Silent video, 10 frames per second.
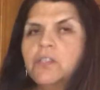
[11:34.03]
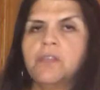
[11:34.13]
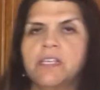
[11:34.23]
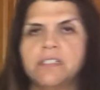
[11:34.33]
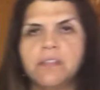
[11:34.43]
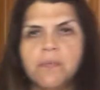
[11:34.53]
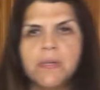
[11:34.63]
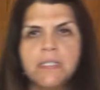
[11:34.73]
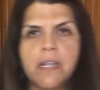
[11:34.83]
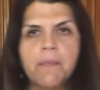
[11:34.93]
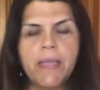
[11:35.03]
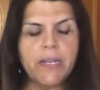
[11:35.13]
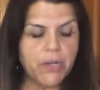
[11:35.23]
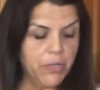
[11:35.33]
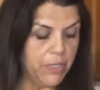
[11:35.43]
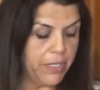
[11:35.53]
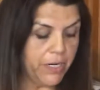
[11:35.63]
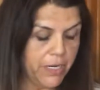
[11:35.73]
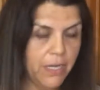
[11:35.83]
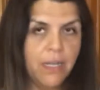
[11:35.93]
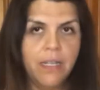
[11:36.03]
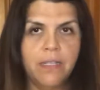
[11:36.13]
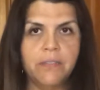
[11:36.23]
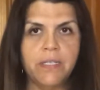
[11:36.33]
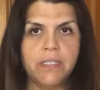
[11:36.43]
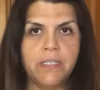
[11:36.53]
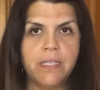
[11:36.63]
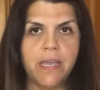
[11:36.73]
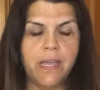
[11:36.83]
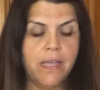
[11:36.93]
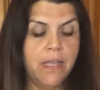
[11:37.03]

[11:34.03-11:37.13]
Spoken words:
So these are the ones that I made earlier, so you can see that.